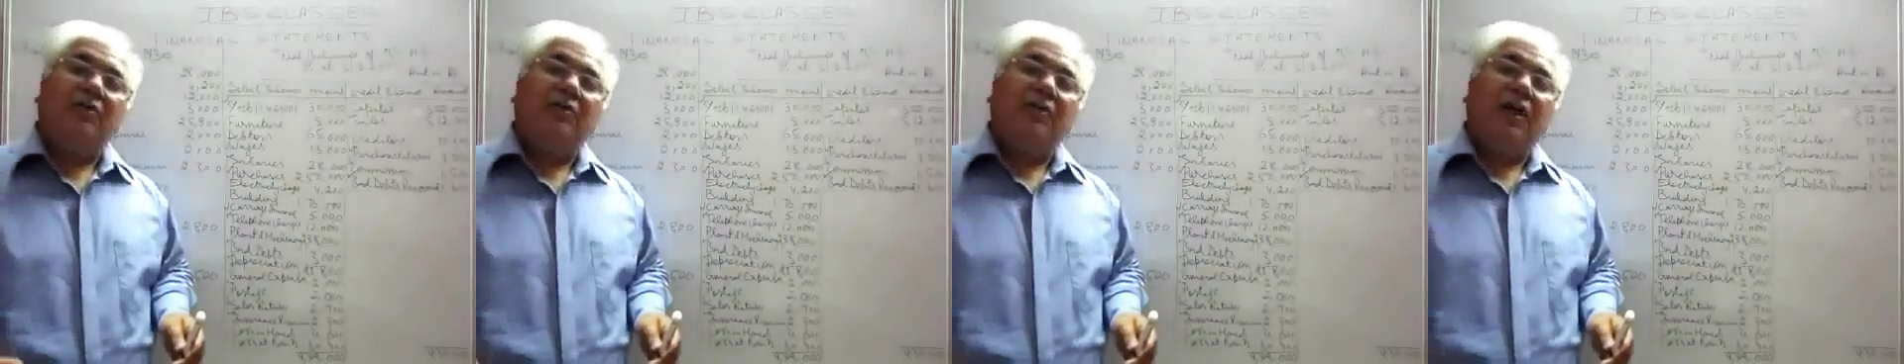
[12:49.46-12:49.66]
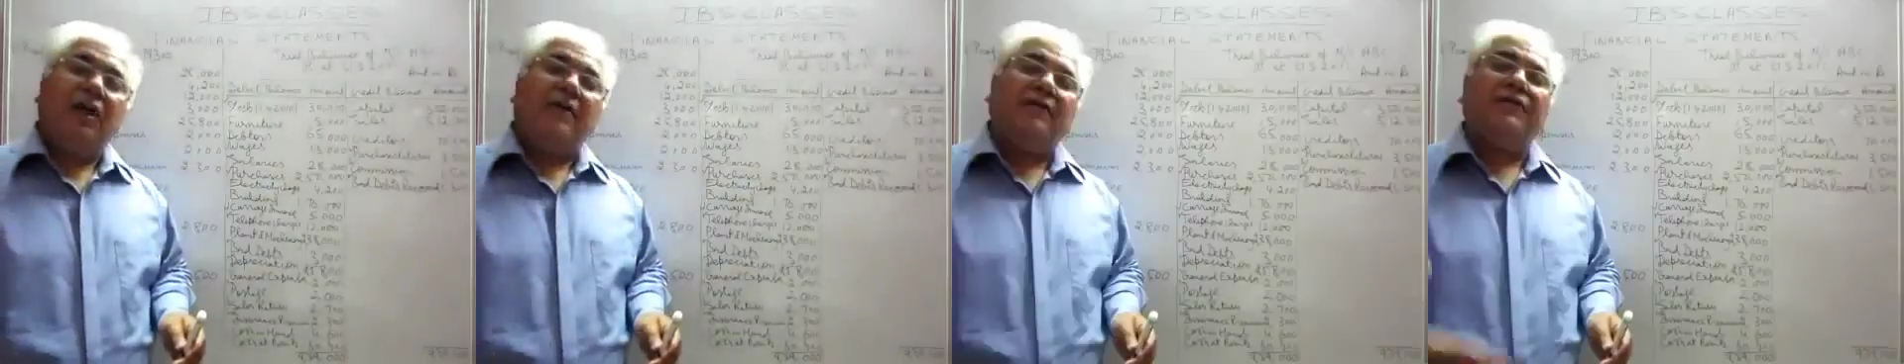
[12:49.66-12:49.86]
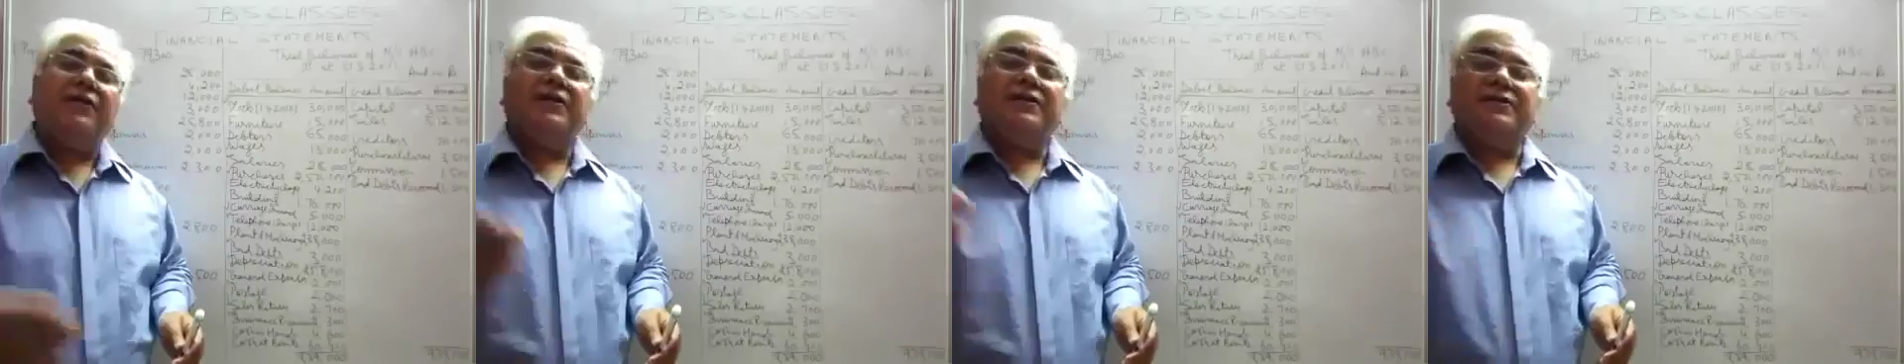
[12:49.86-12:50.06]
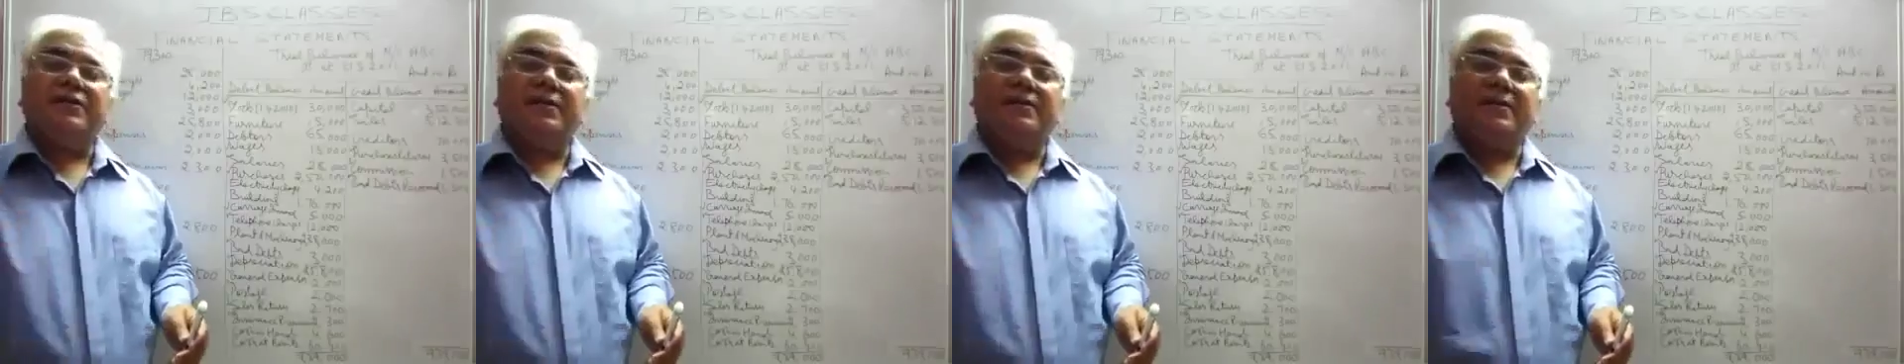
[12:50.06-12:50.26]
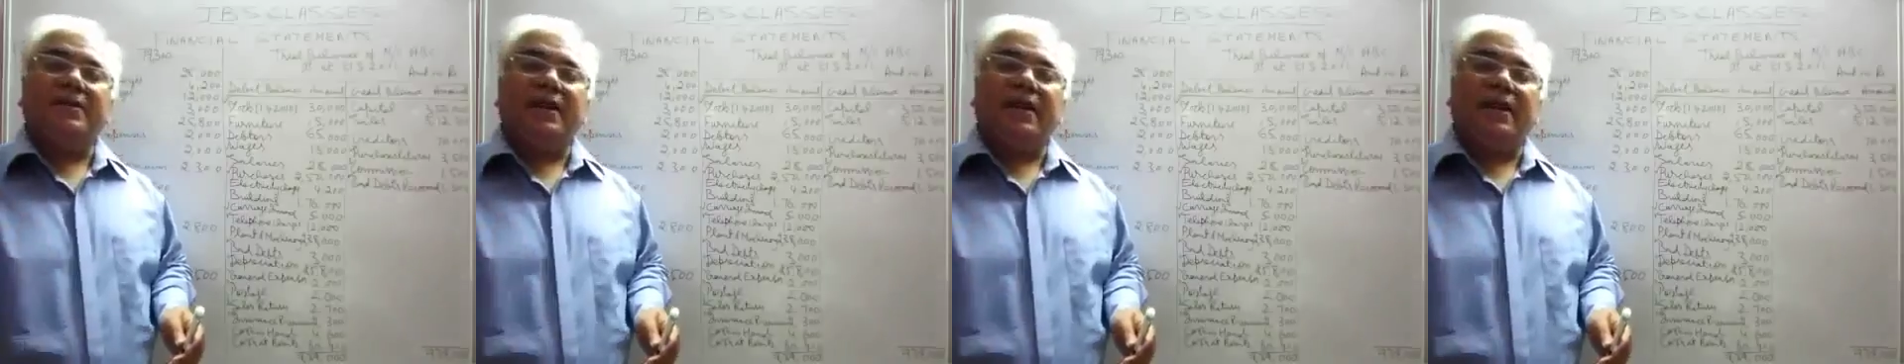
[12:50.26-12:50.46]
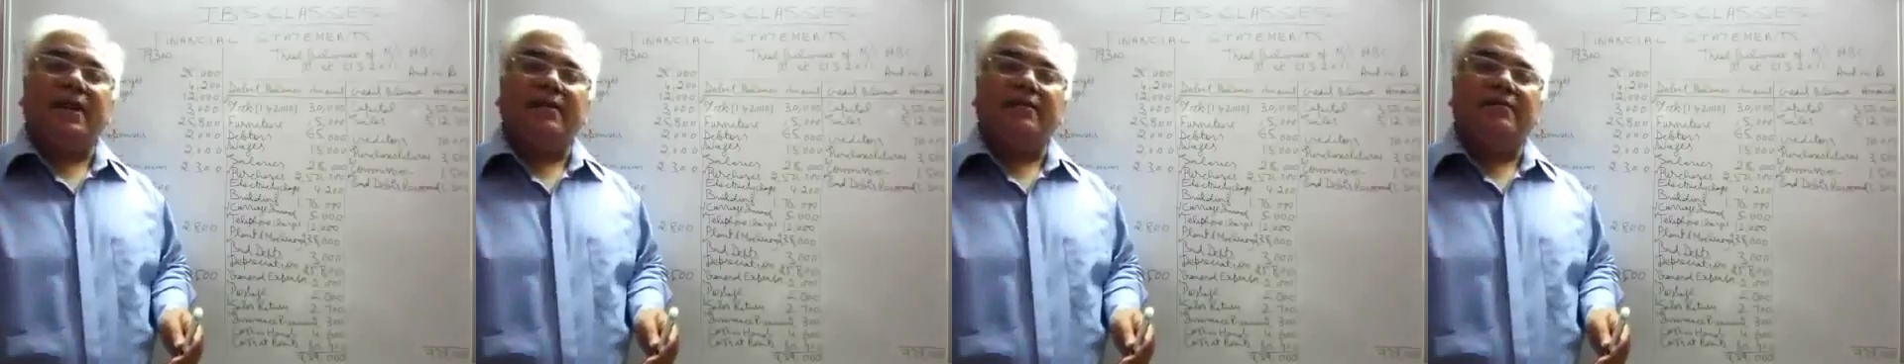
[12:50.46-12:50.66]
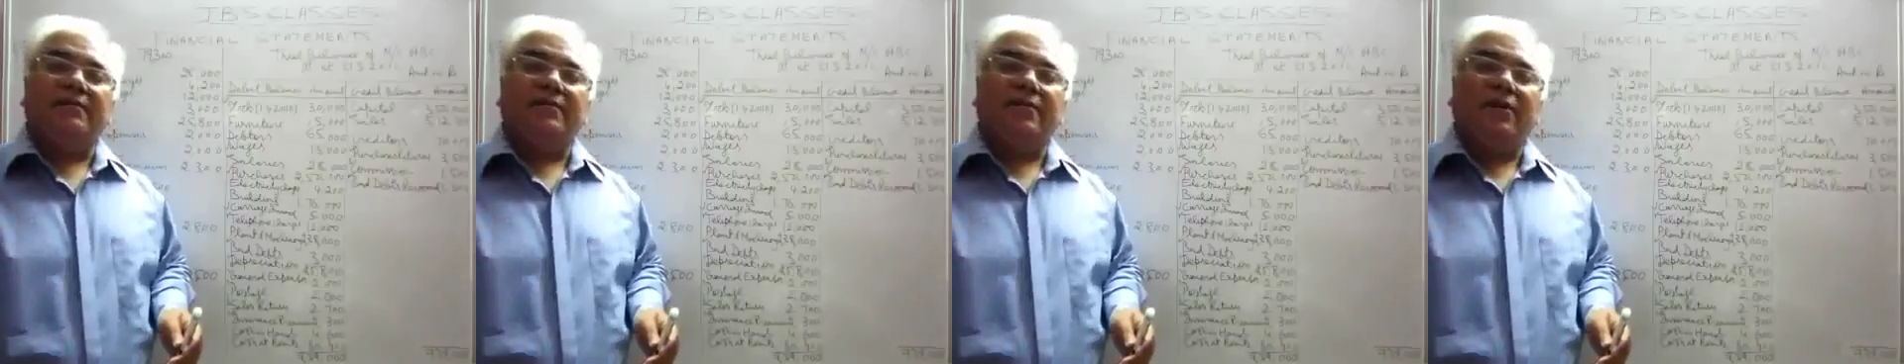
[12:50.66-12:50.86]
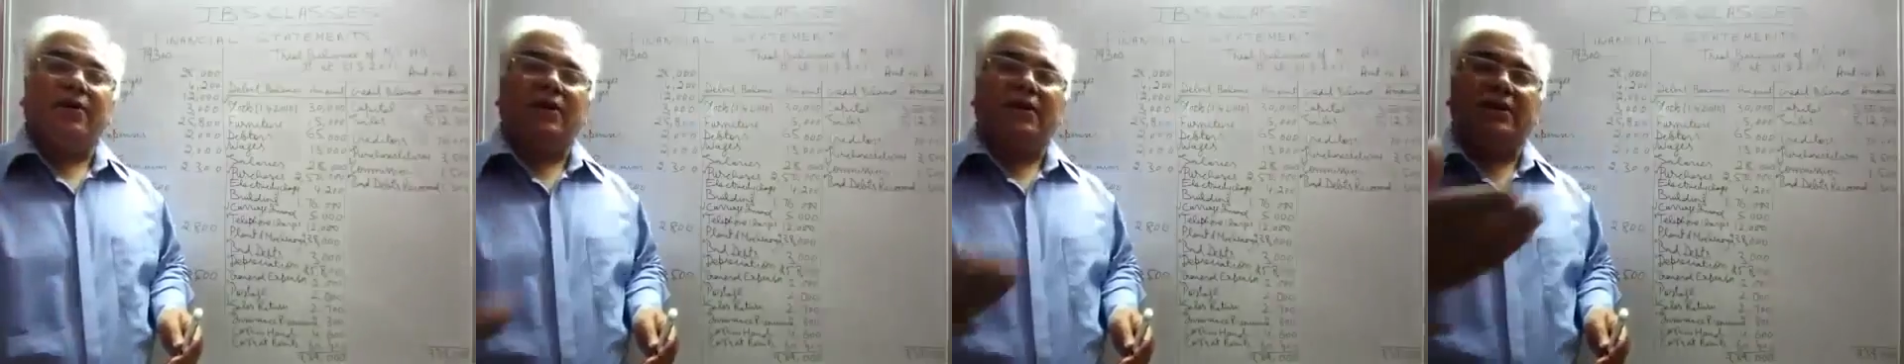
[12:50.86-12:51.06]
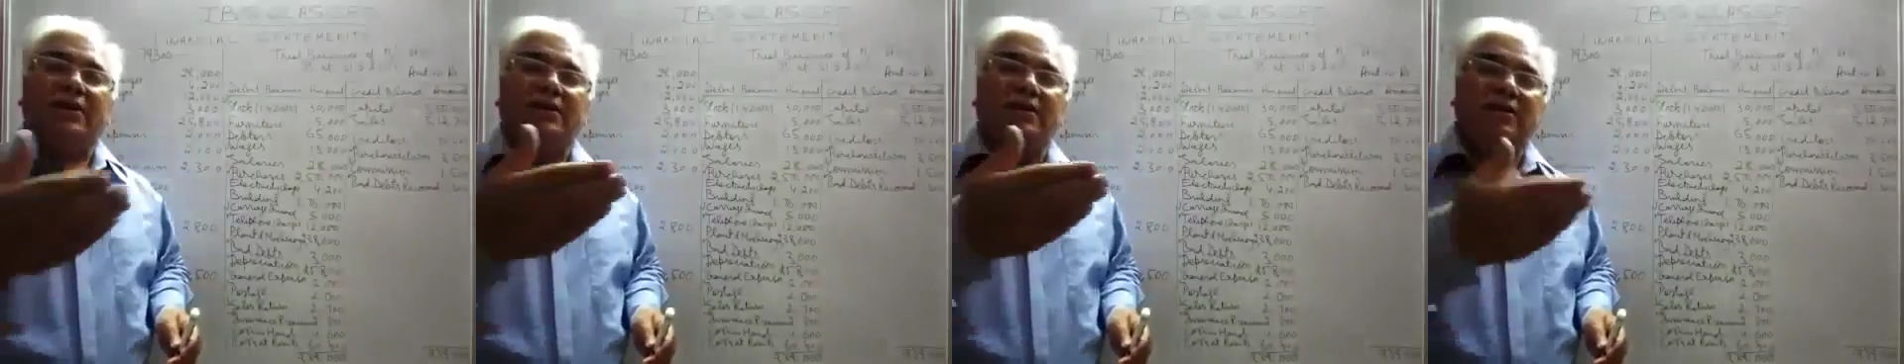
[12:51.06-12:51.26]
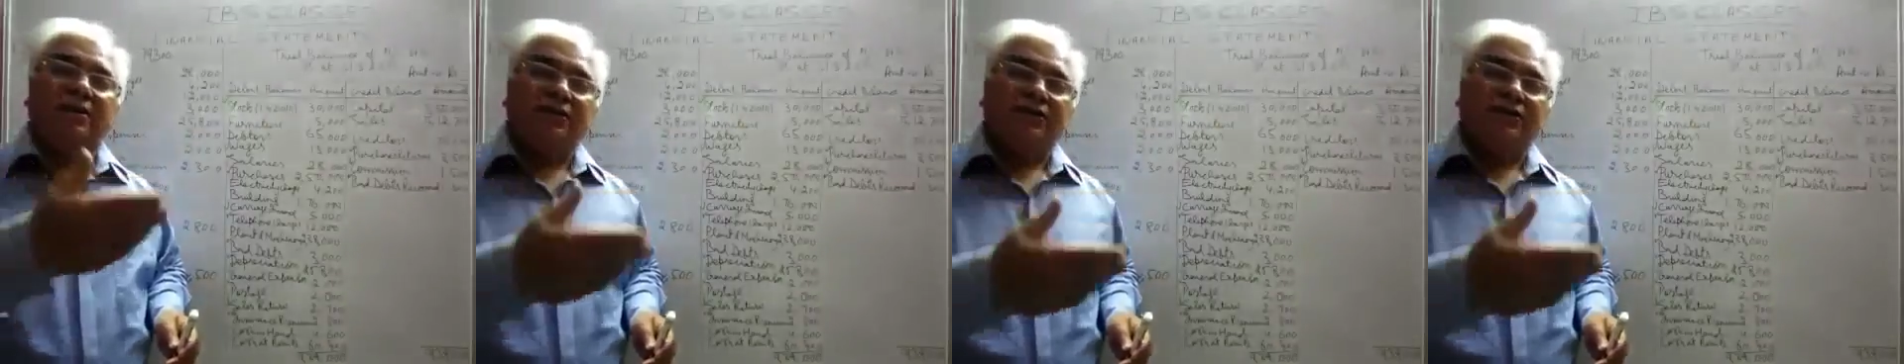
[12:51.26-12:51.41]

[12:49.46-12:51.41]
Now after some time,